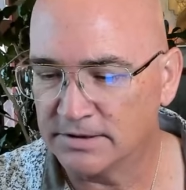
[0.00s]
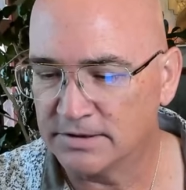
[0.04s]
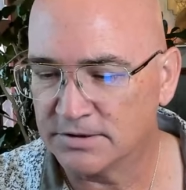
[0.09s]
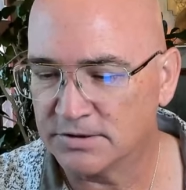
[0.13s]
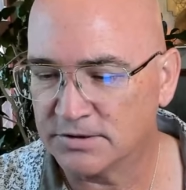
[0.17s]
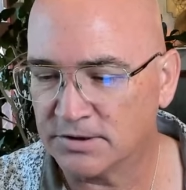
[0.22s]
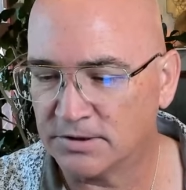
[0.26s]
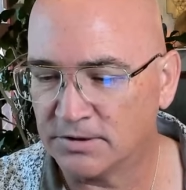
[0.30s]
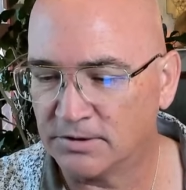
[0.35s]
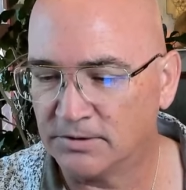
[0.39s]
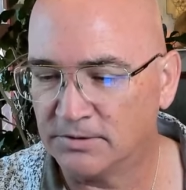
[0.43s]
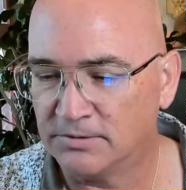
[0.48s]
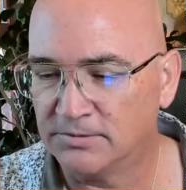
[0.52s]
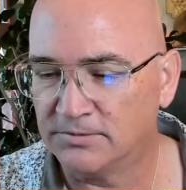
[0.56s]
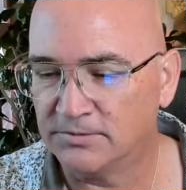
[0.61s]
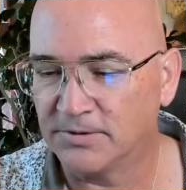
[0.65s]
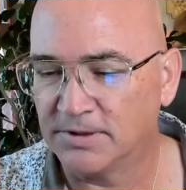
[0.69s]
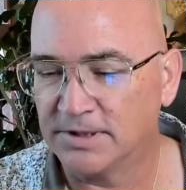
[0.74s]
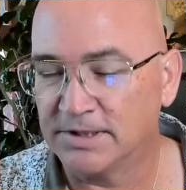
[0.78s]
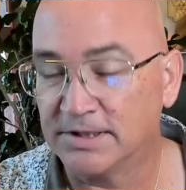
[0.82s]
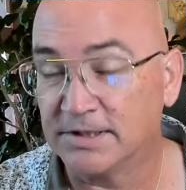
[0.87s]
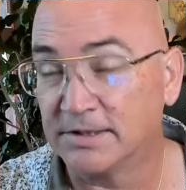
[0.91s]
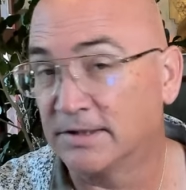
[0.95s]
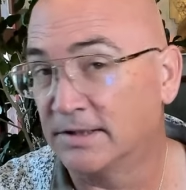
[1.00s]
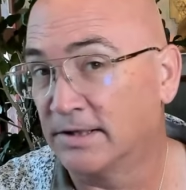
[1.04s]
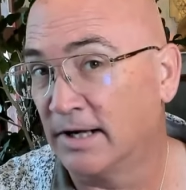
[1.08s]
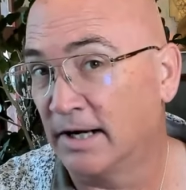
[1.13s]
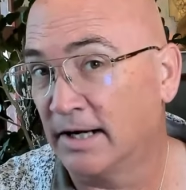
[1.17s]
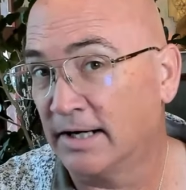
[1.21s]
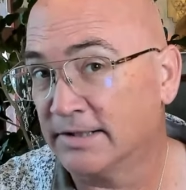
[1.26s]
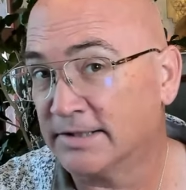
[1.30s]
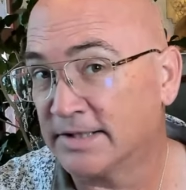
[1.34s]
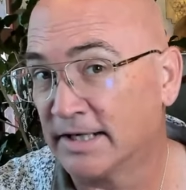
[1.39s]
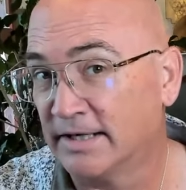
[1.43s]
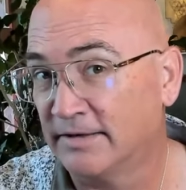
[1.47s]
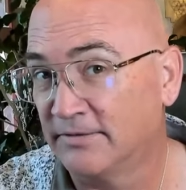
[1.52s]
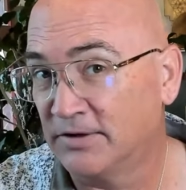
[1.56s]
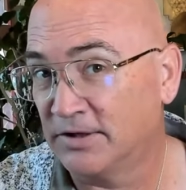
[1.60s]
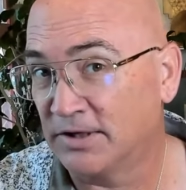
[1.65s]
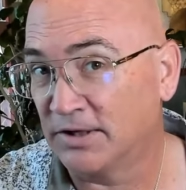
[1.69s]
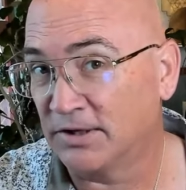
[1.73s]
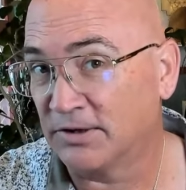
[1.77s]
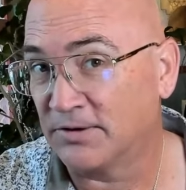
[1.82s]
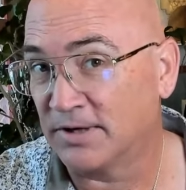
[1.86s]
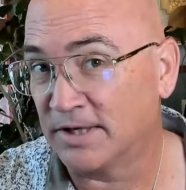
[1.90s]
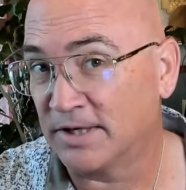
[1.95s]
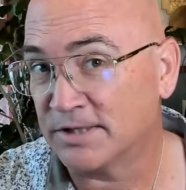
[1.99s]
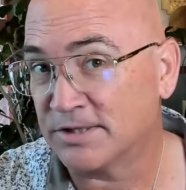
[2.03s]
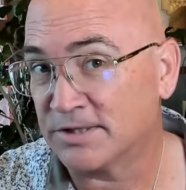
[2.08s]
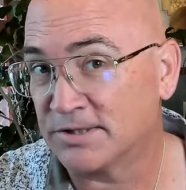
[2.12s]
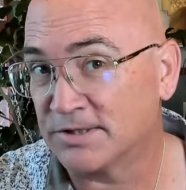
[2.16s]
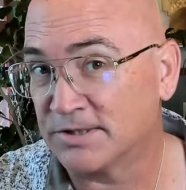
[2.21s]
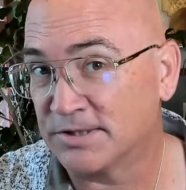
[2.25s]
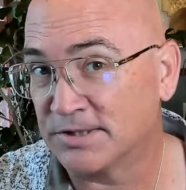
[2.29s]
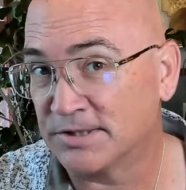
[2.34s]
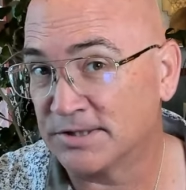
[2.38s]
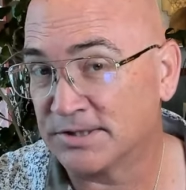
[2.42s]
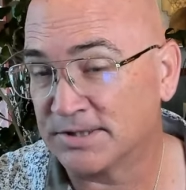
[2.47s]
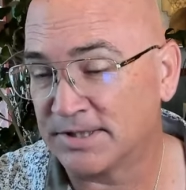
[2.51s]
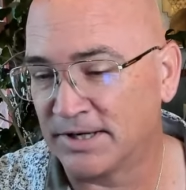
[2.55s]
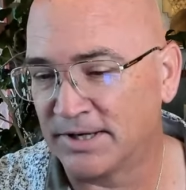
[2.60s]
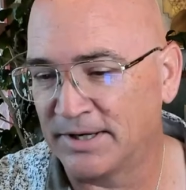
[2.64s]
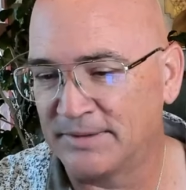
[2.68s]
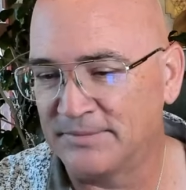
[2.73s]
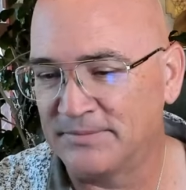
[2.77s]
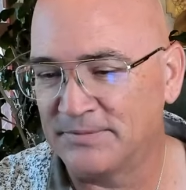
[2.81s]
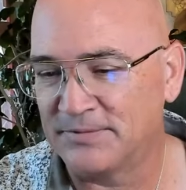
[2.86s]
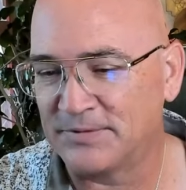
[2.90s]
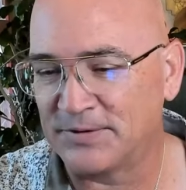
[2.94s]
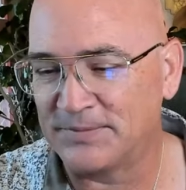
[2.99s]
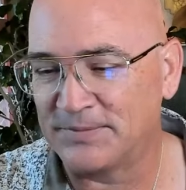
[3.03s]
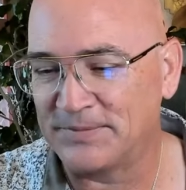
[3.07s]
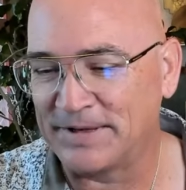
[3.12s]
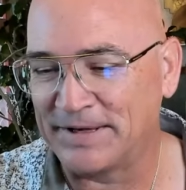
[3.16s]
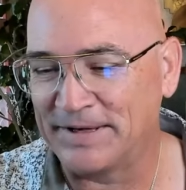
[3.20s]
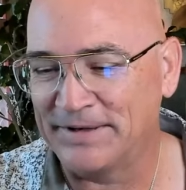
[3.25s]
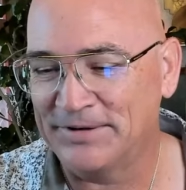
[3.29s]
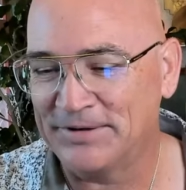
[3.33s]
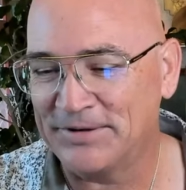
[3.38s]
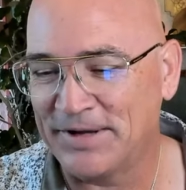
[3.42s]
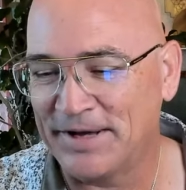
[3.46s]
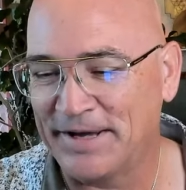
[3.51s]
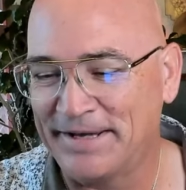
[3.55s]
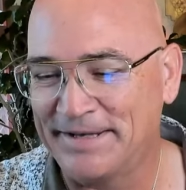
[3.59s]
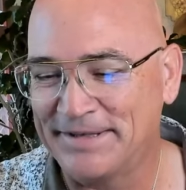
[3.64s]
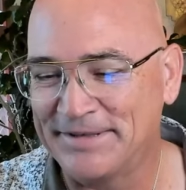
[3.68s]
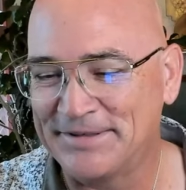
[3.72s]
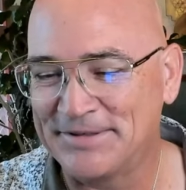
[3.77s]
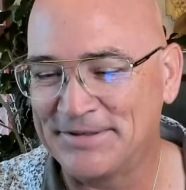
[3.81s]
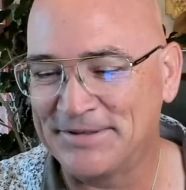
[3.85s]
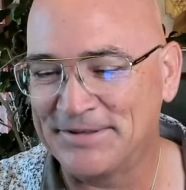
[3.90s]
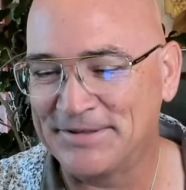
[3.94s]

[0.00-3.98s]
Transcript: So we did not have any questions this time from the internet.